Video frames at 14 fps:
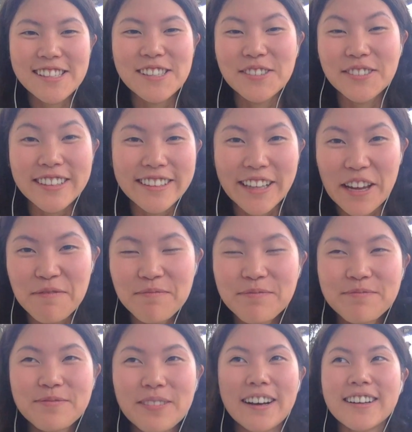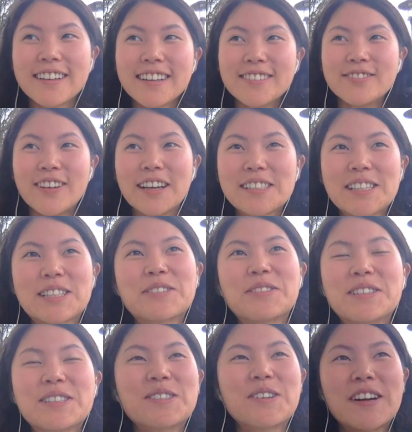is really lame, but my
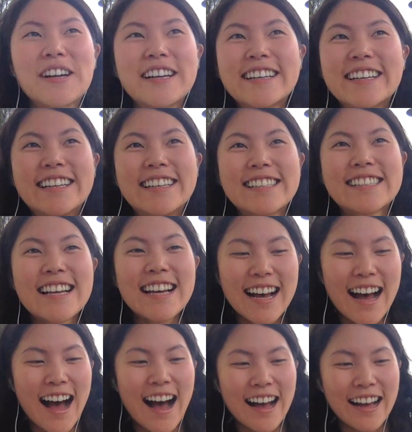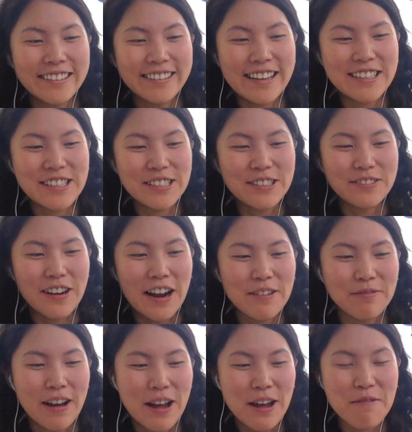6-word story is I like to ride
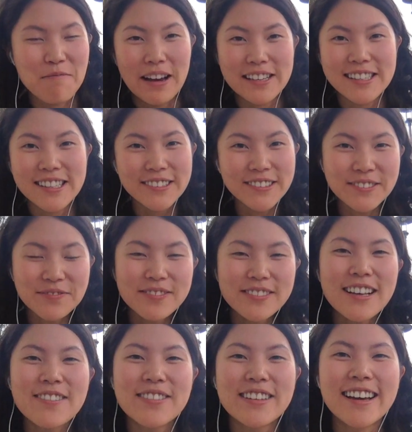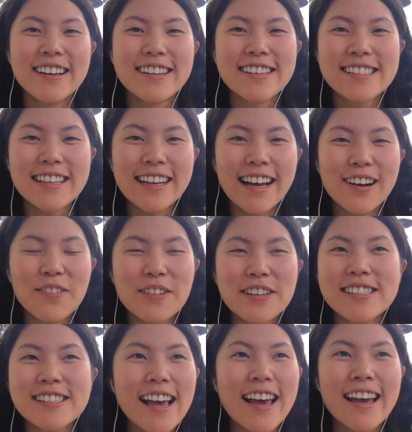my bicycle, because we
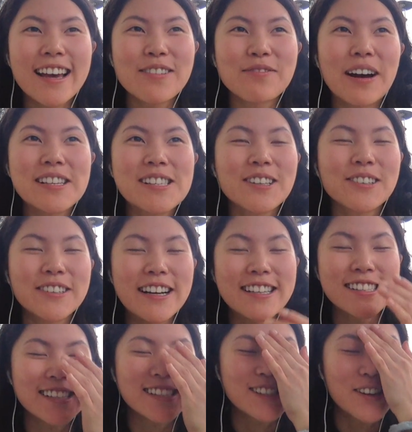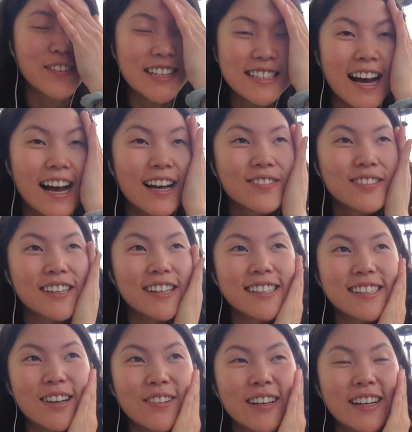sang Bicycle Race so many times throughout the
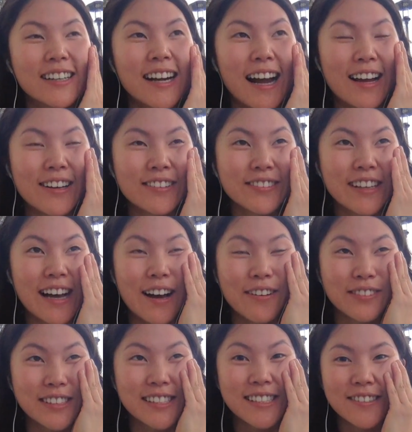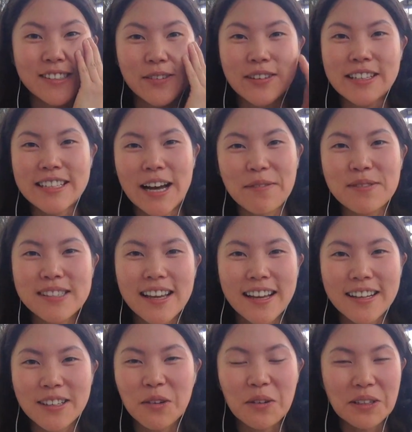summer. I have listened to it so many times,
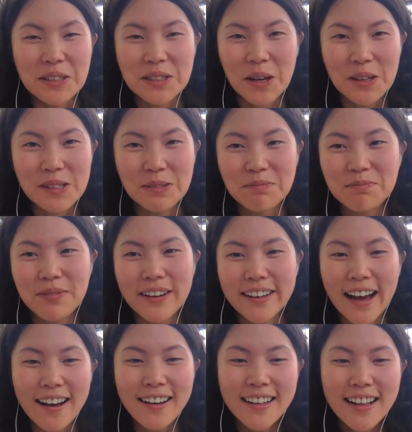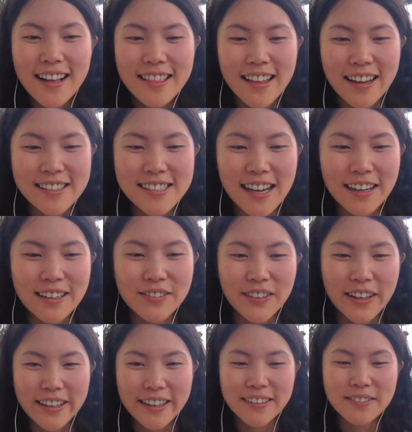and Queen was awesome. But yeah, that is kind of like